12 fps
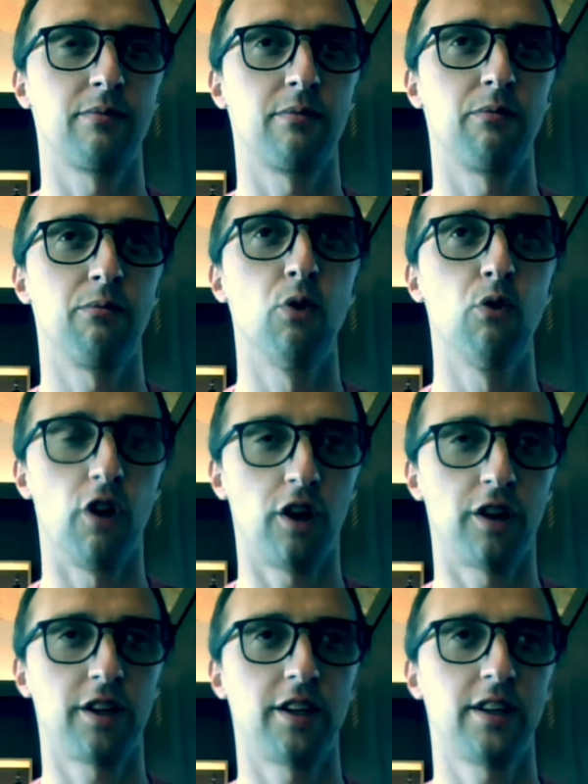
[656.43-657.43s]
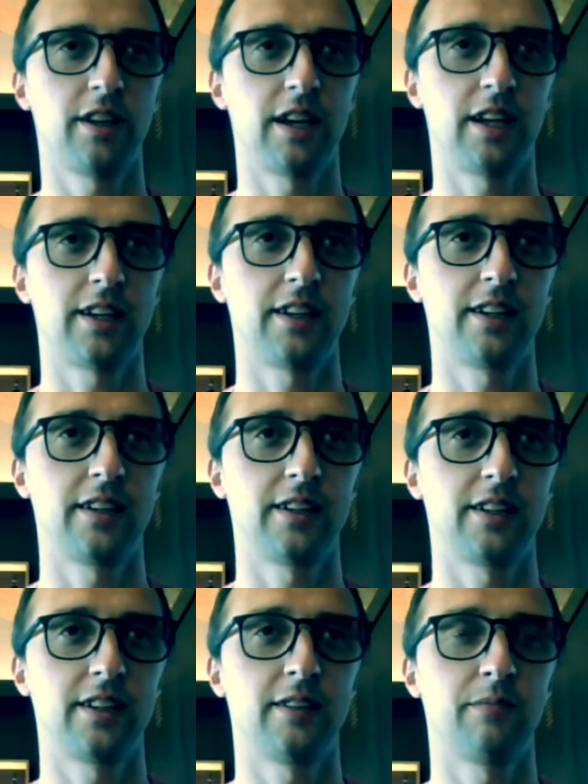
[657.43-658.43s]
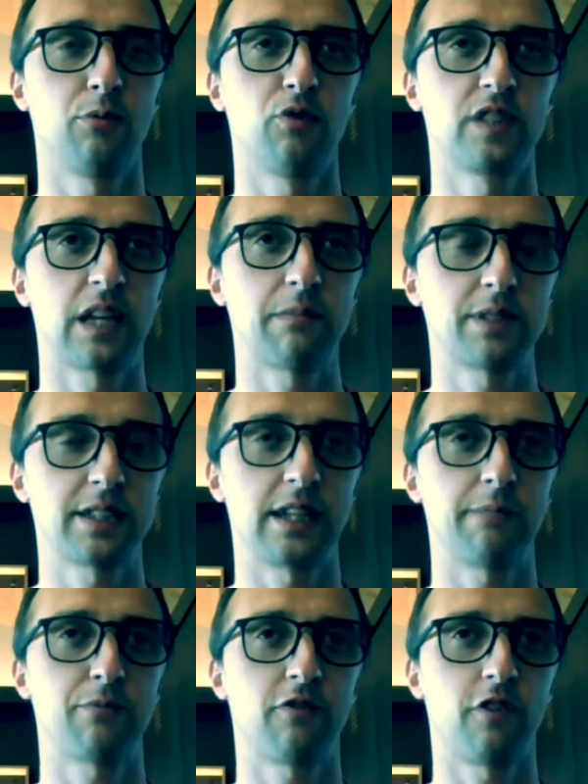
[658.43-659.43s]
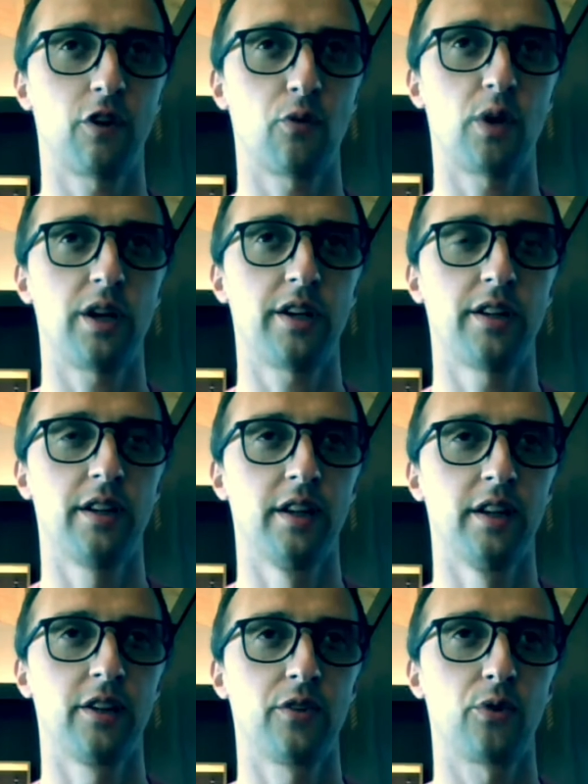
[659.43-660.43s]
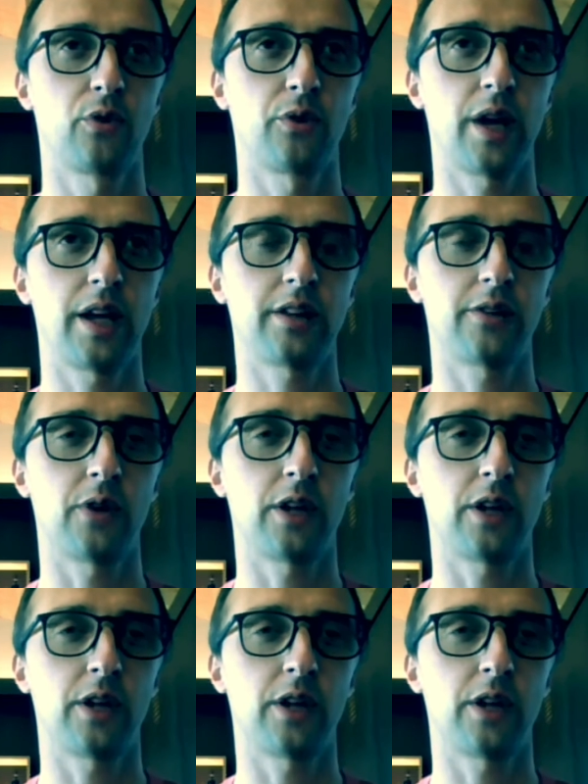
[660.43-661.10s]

move on and move some step forward to create great